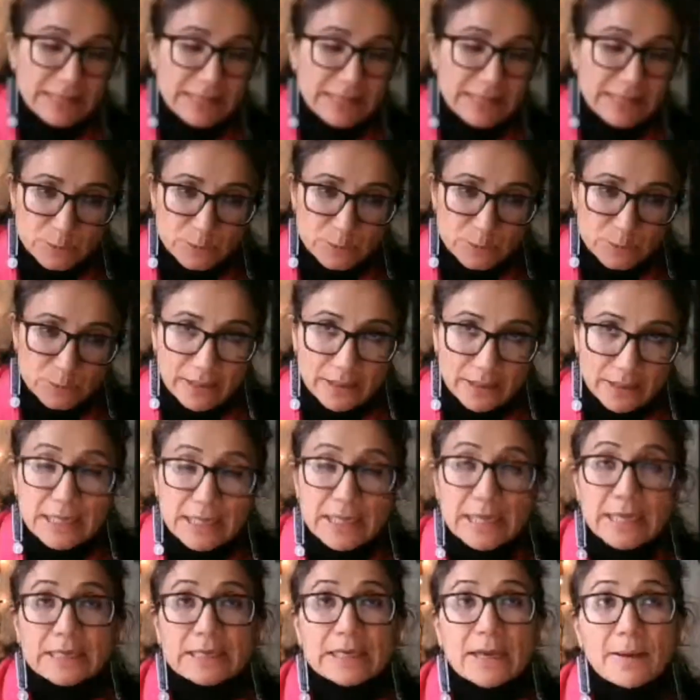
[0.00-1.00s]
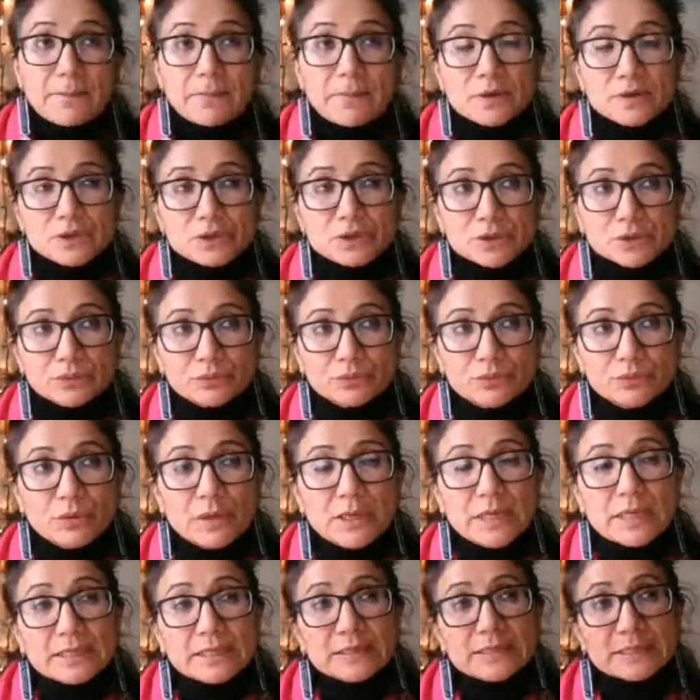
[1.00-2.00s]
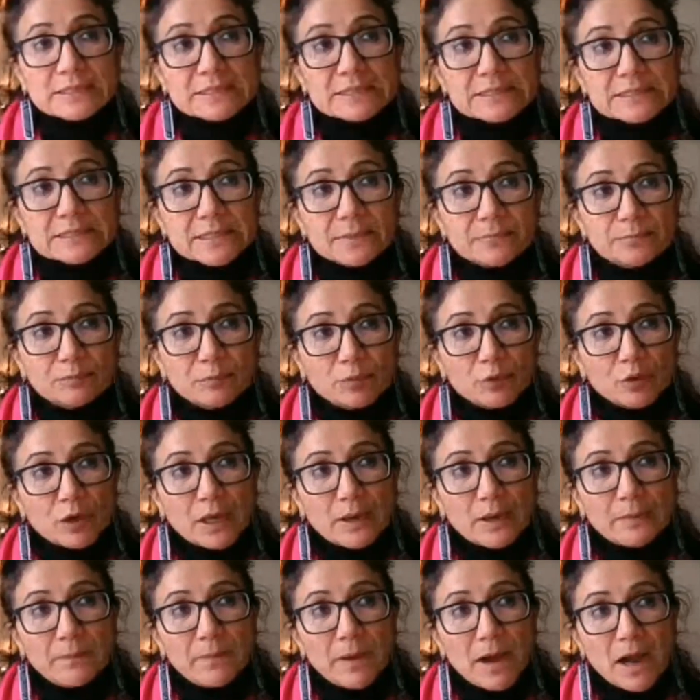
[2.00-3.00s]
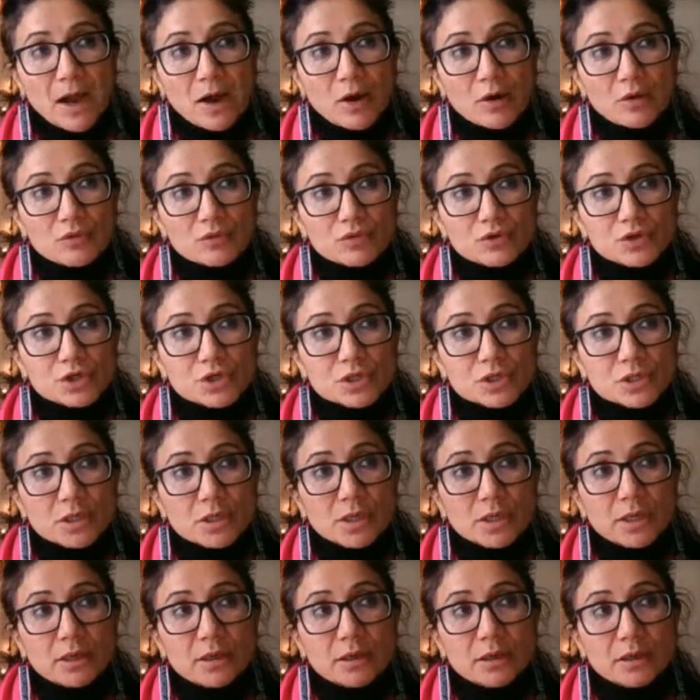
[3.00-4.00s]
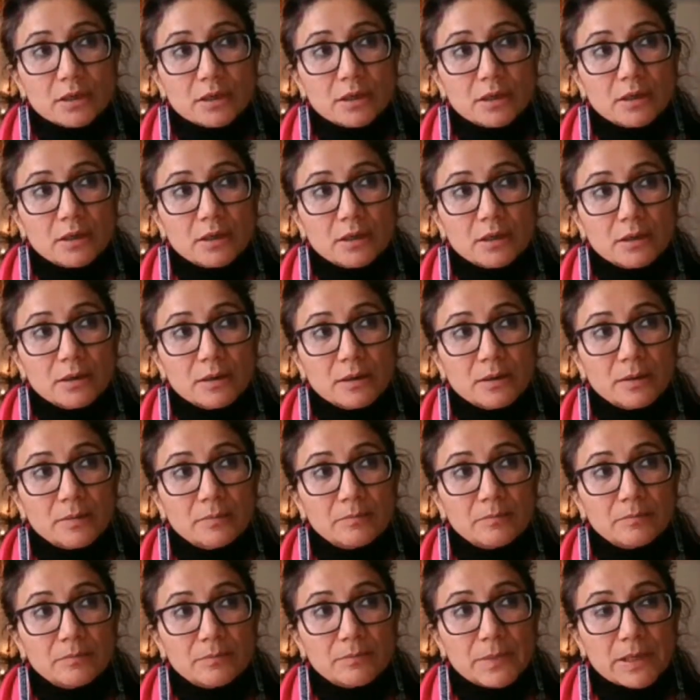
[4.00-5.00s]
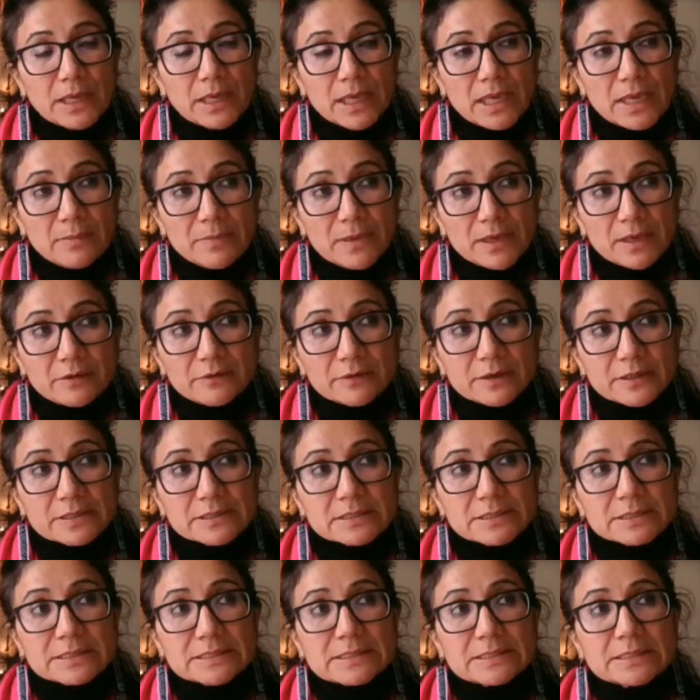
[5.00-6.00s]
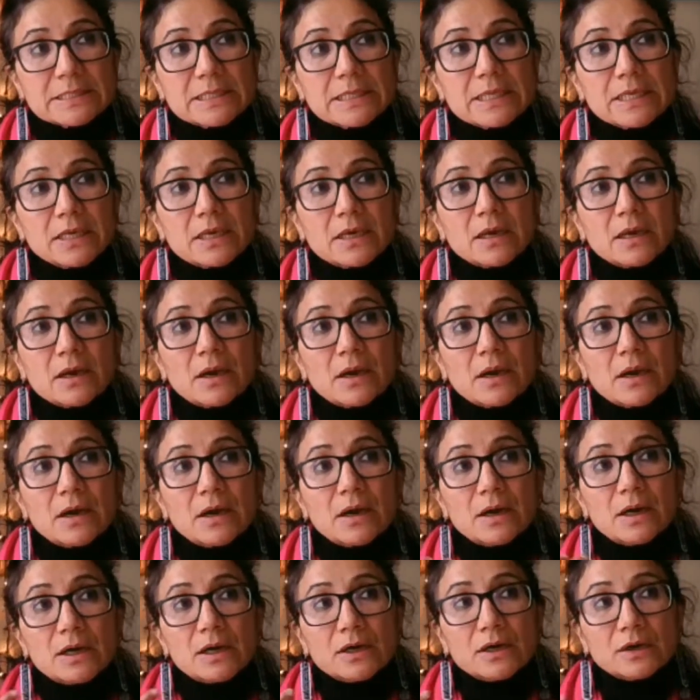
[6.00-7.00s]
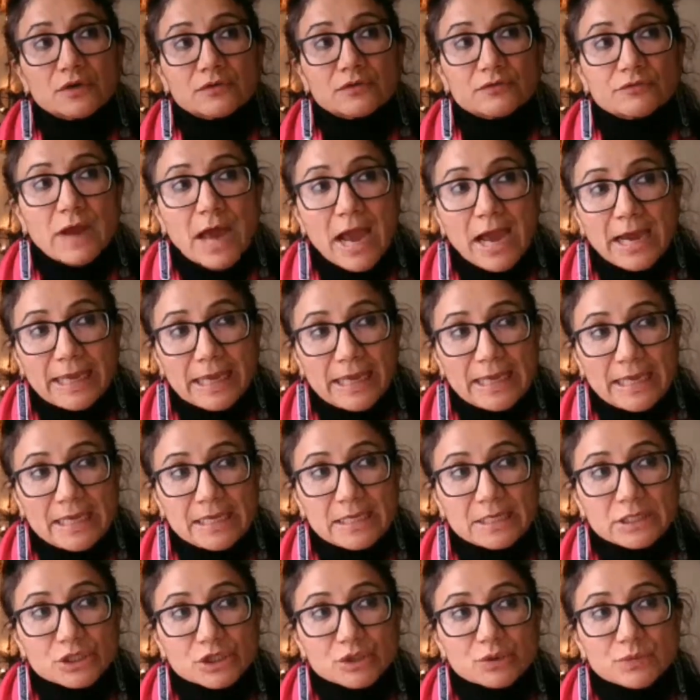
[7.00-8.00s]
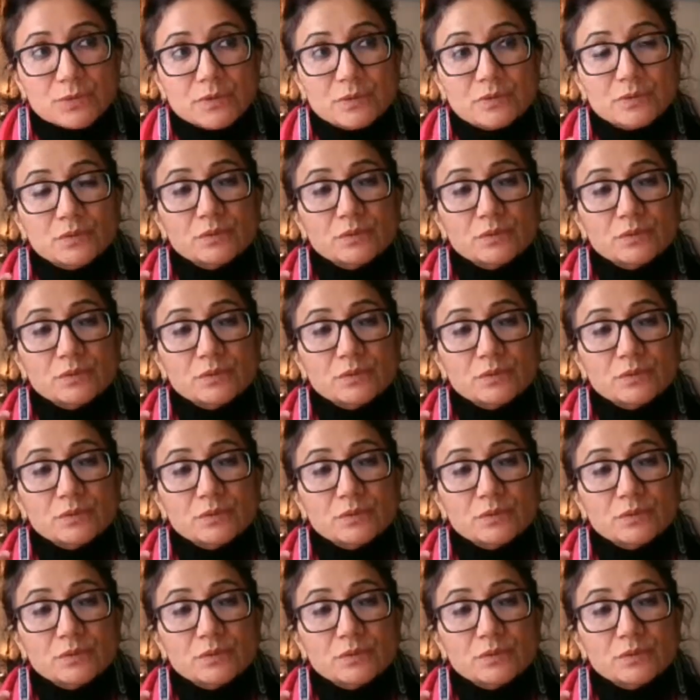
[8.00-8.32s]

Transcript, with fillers: That's one. Number two, this is a book about uh, immigrants uh, trying to